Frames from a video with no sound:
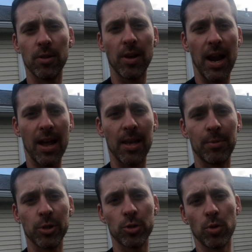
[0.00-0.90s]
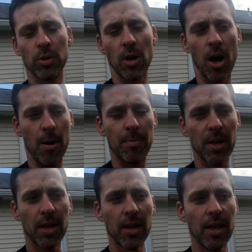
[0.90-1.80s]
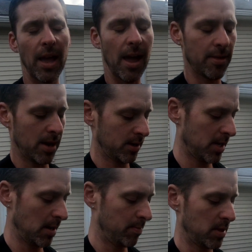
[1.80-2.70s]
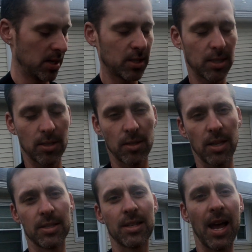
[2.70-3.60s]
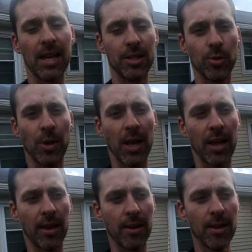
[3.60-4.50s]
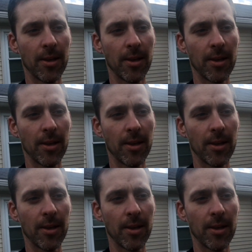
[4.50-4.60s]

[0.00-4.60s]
You gotta keep your shoulder up, and then keep this as tight as you can.